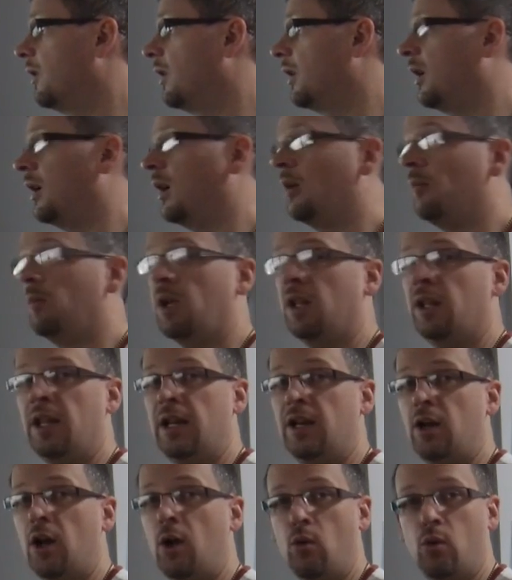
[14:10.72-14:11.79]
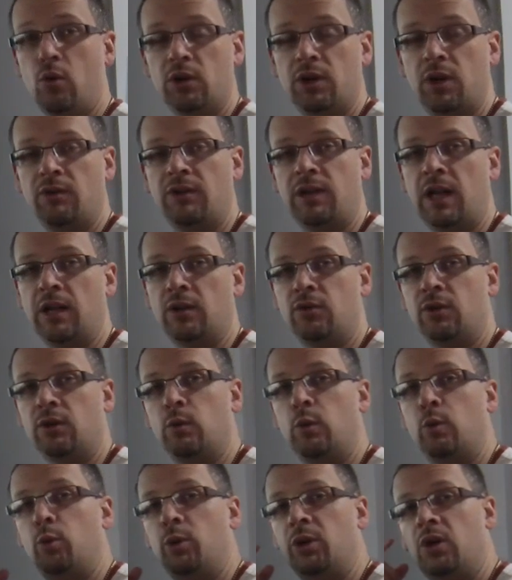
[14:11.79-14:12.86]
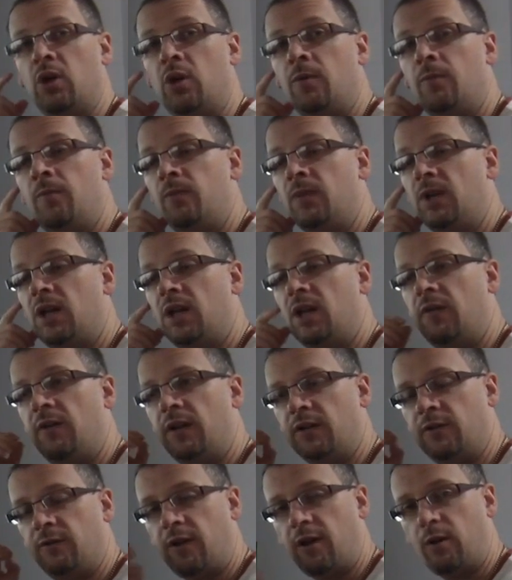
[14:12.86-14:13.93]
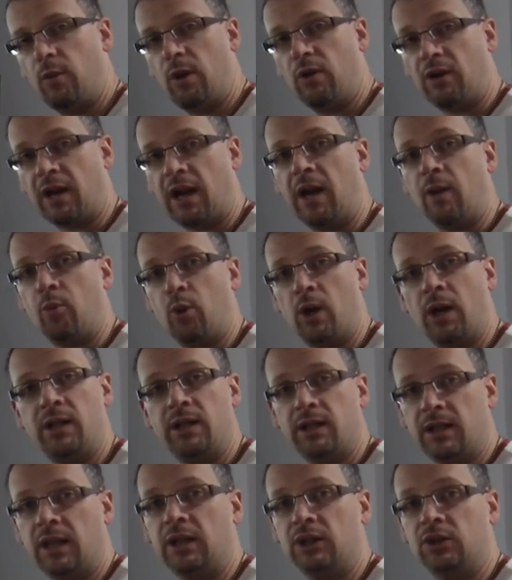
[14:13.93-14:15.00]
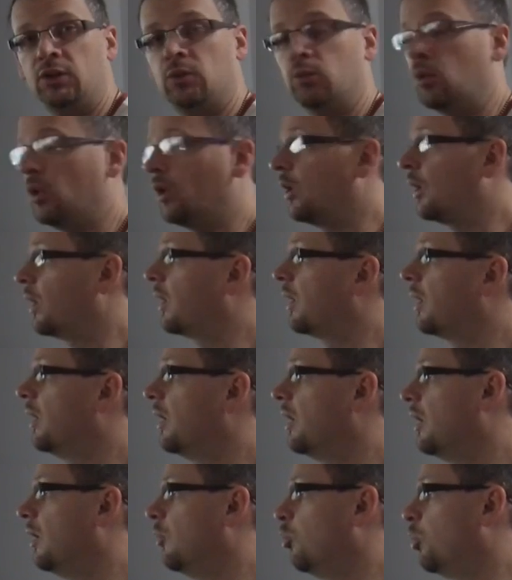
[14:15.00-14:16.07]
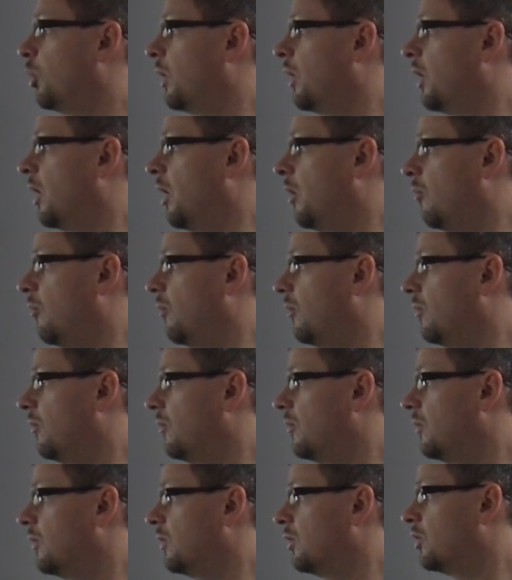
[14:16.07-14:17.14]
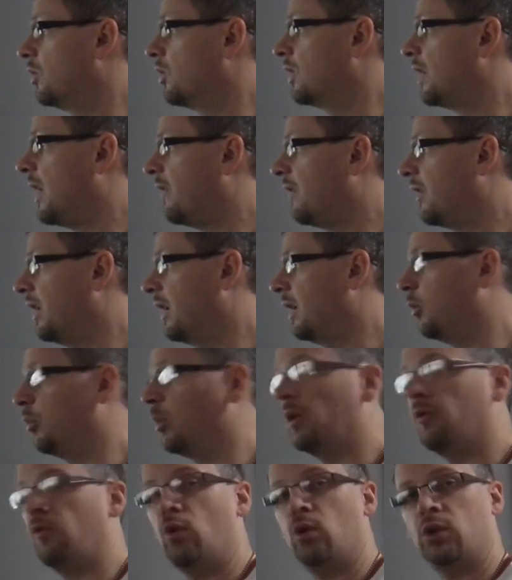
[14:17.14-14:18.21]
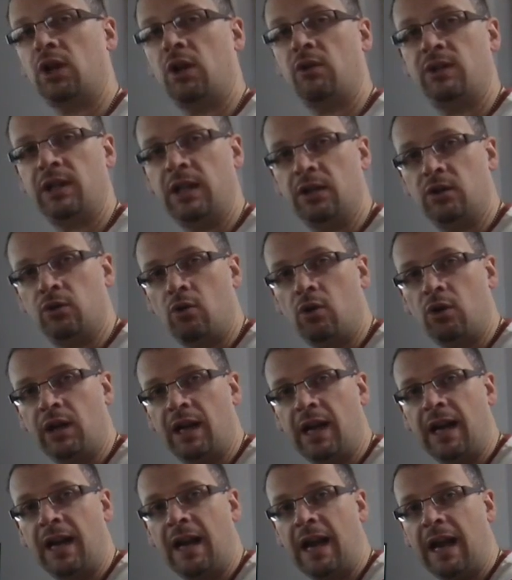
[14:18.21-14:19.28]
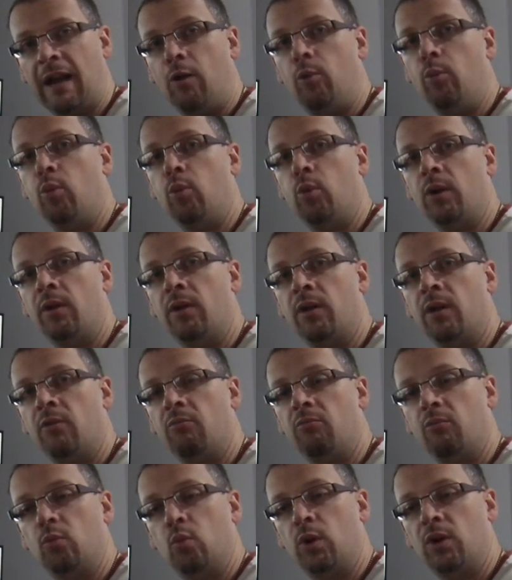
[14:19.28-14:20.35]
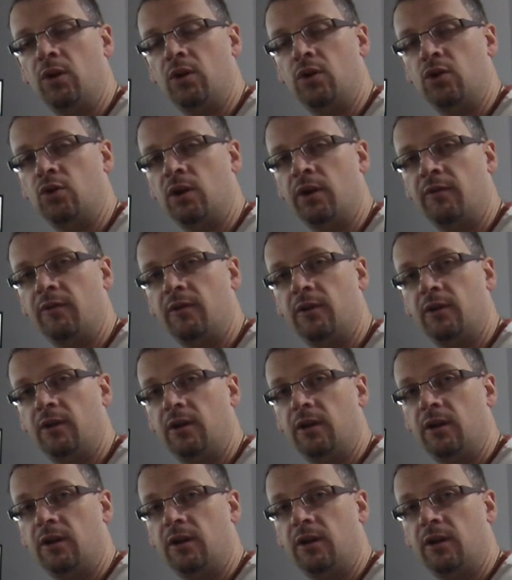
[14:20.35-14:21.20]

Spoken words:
and then no auto centering will be done. If it's very well calibrated, that should work, but just having a little bit of auto center on can help with the drift.